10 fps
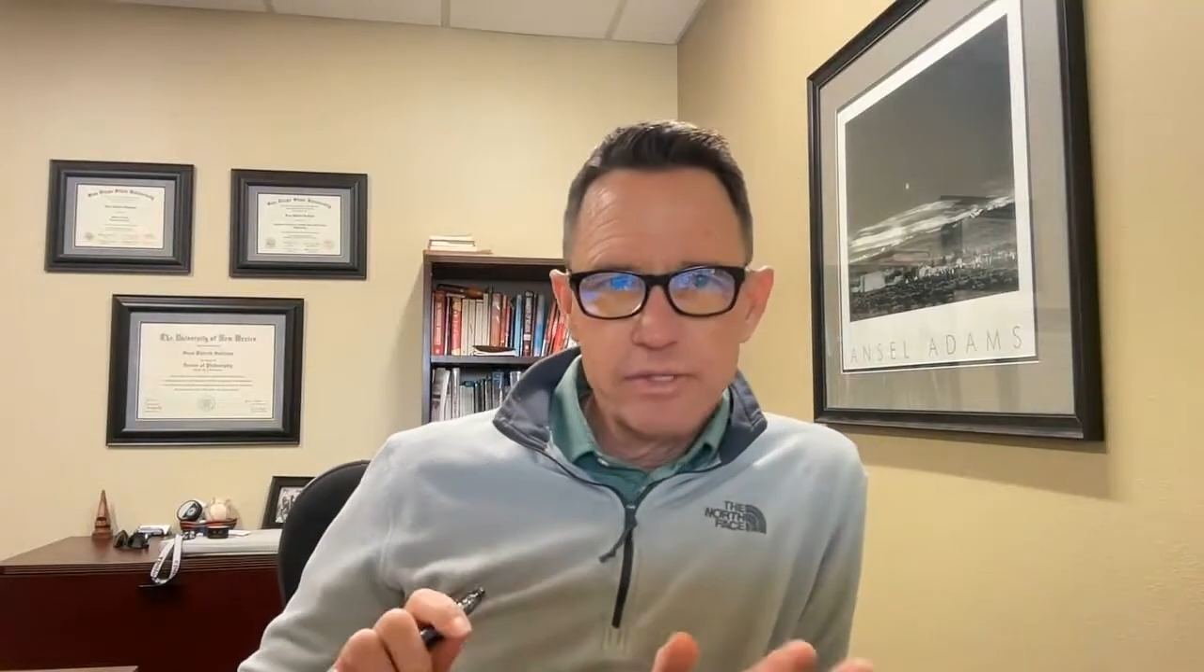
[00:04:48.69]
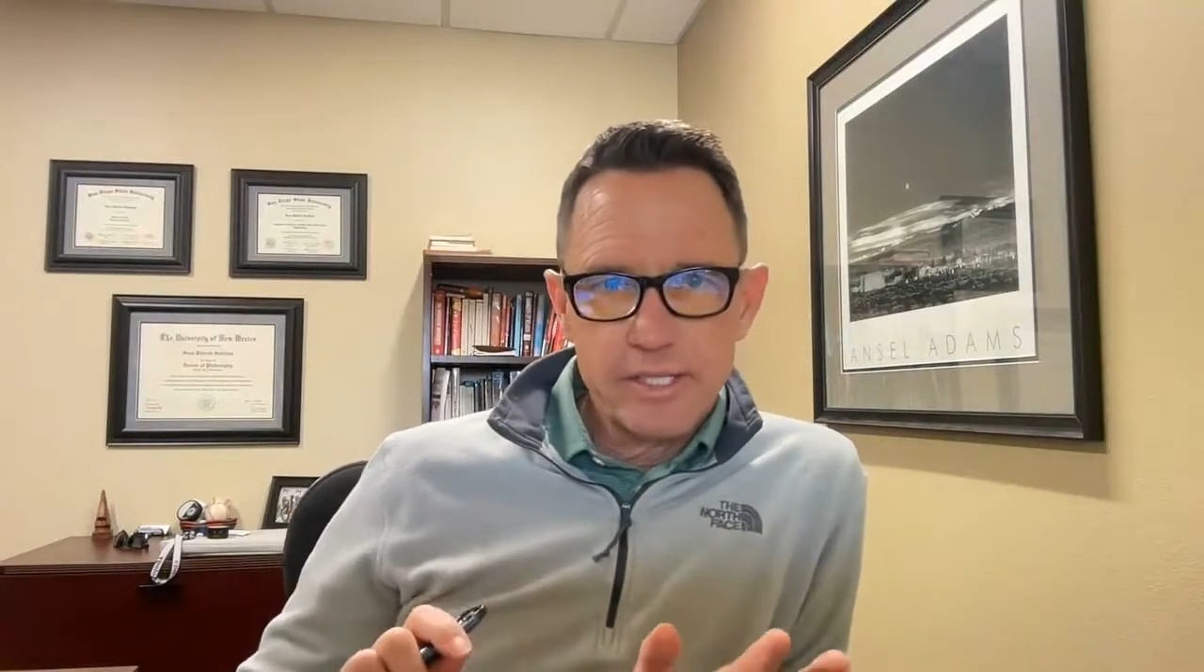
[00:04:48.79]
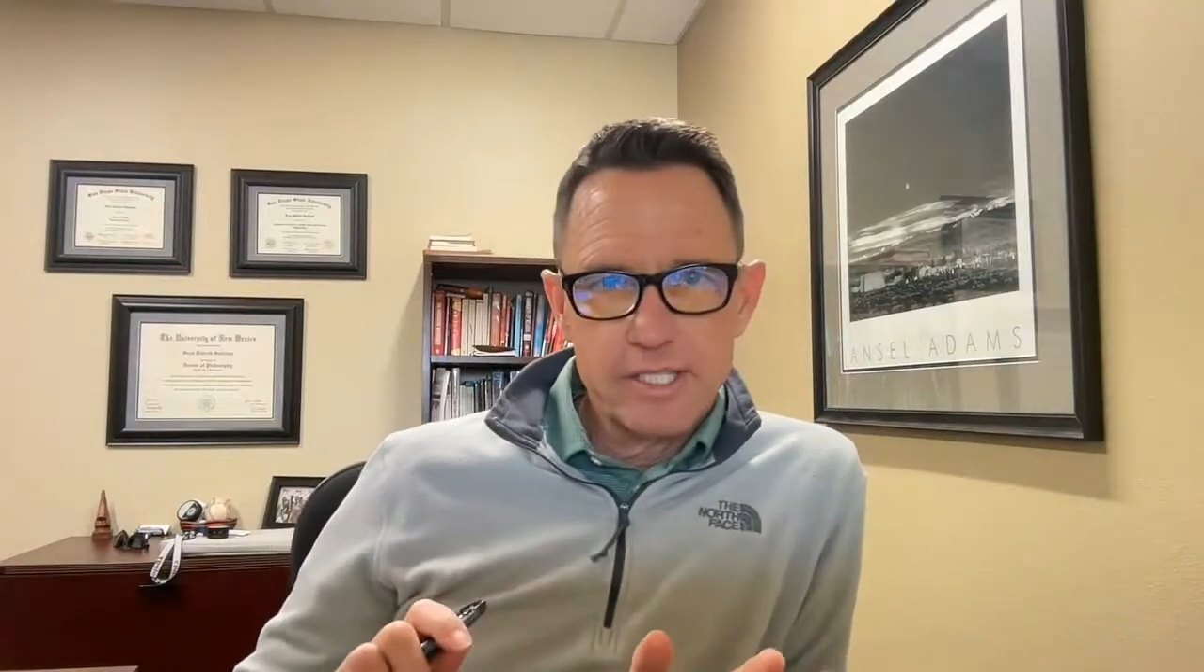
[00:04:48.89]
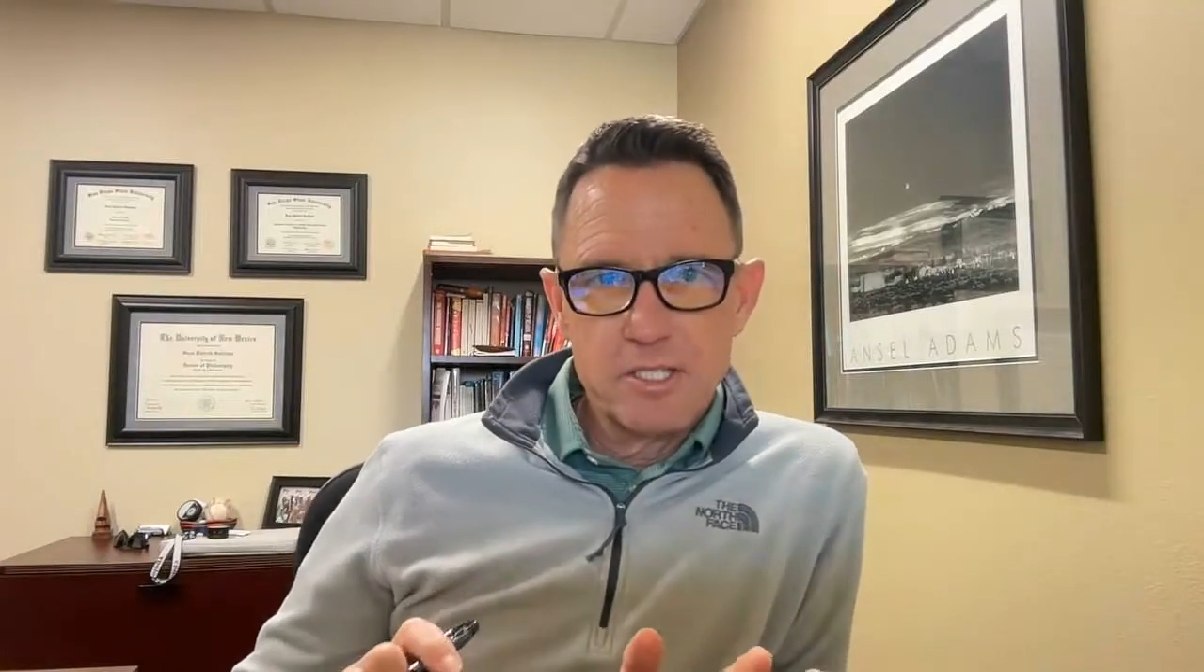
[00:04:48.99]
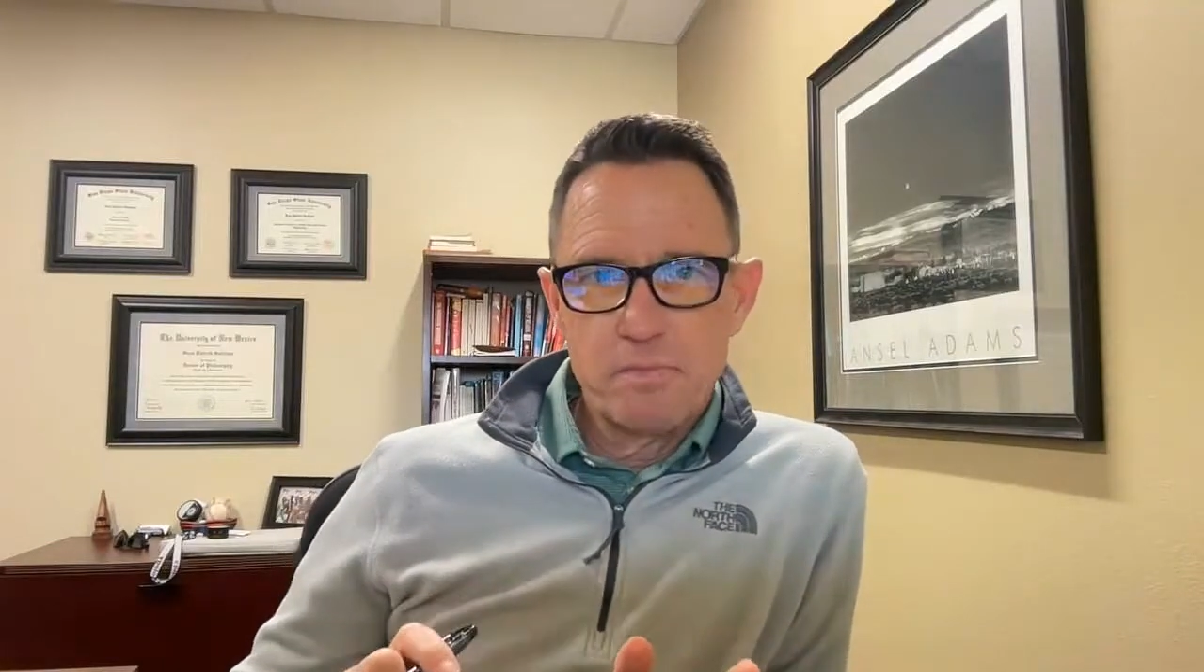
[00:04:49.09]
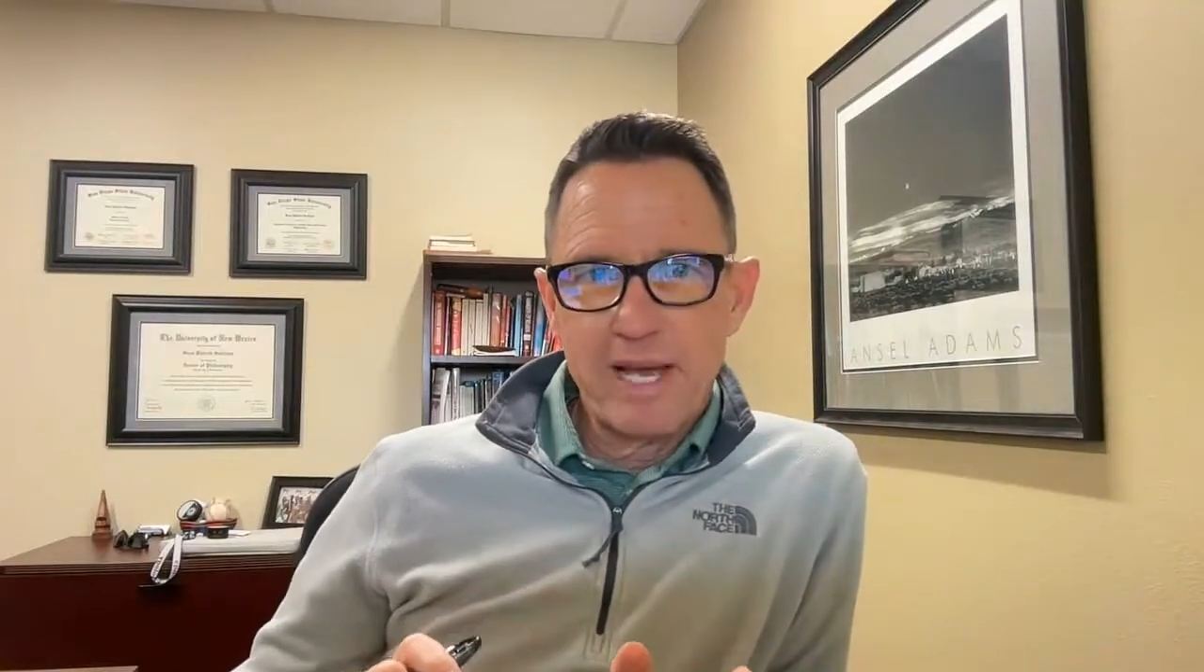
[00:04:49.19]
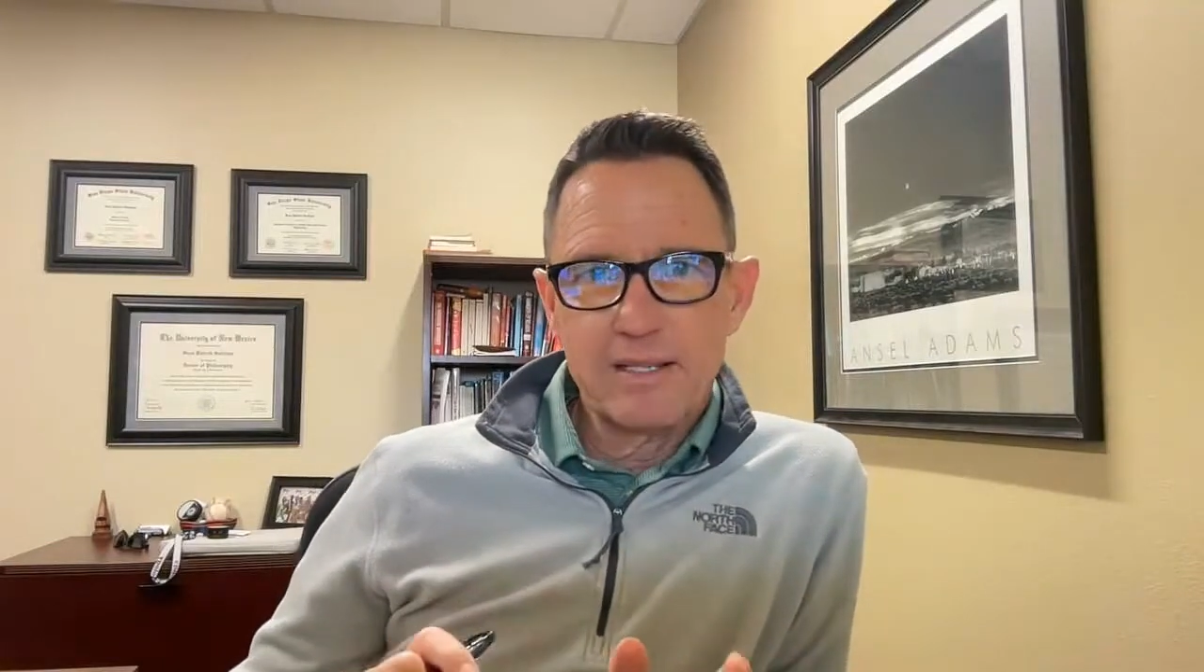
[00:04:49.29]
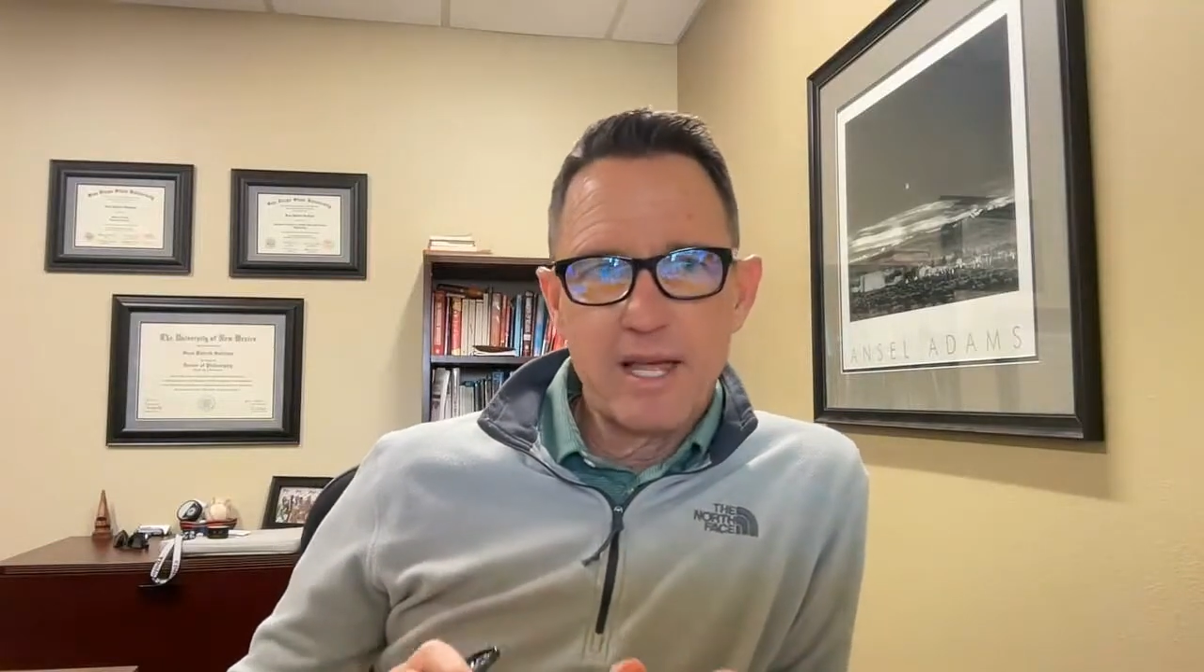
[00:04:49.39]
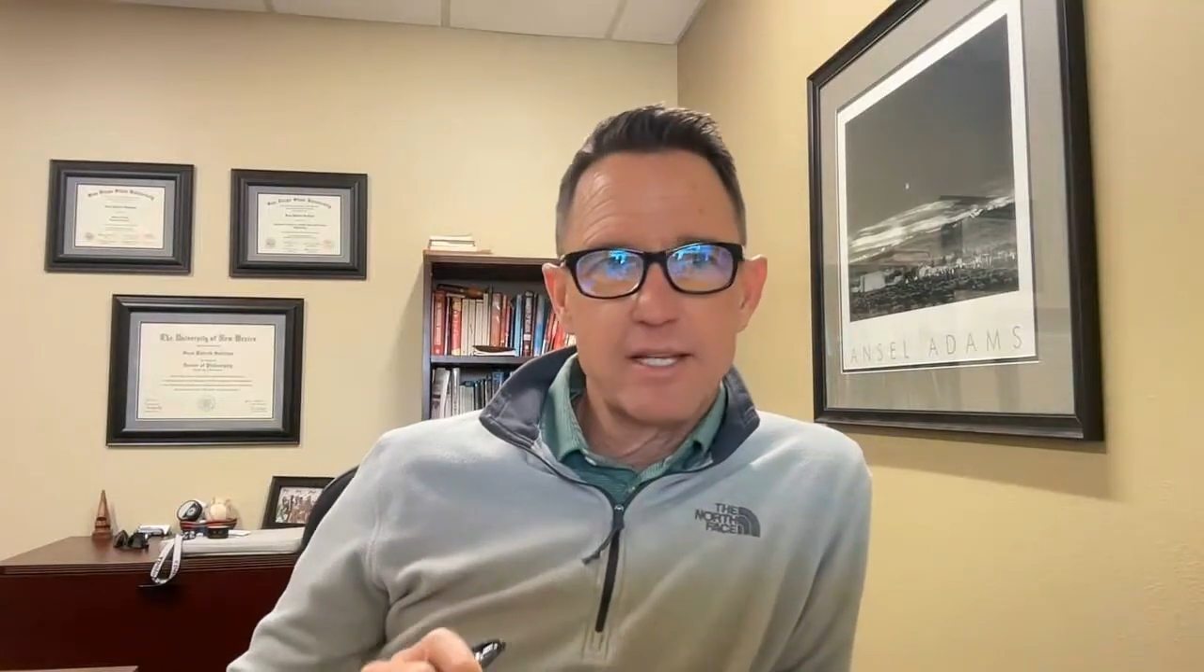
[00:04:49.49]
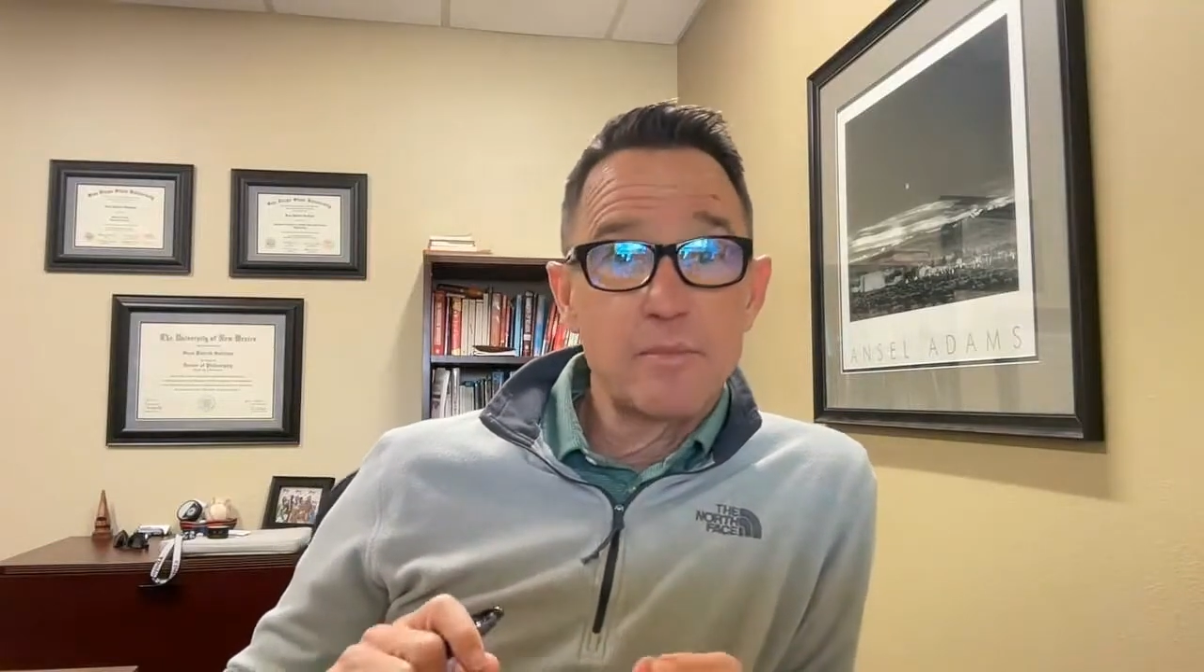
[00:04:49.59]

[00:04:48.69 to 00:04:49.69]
expect that